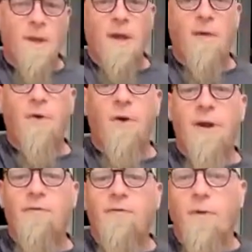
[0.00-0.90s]
If you're
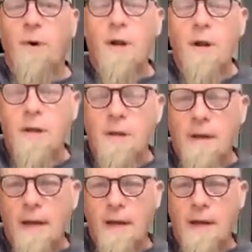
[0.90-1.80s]
in Florida
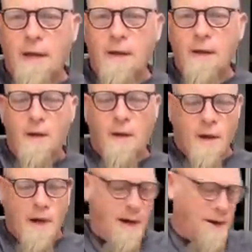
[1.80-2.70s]
and
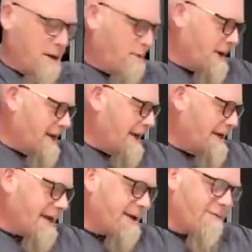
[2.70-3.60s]
you want to get
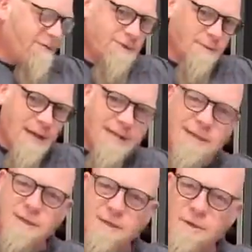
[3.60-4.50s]
together for some
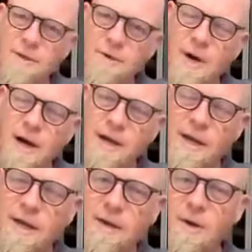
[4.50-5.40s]
lessons, you
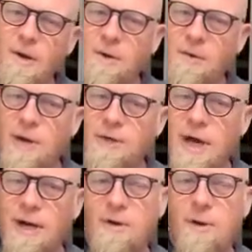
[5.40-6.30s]
can reach
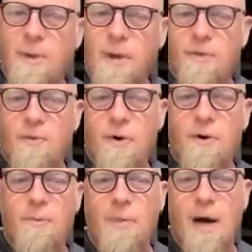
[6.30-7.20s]
out to me
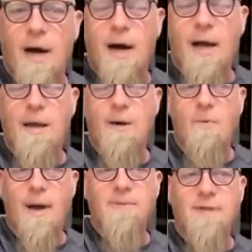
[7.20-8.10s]
through my
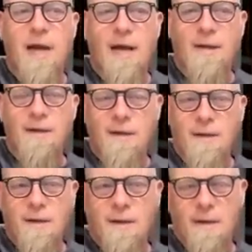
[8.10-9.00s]
website.
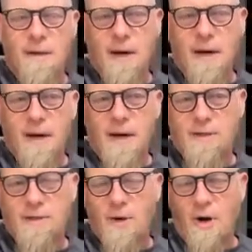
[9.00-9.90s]

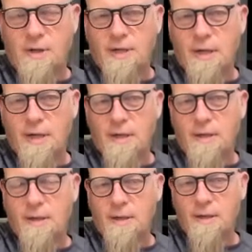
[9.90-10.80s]
It's
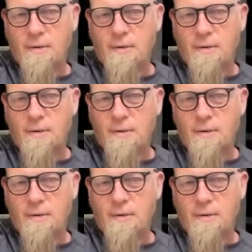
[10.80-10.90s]
Larson.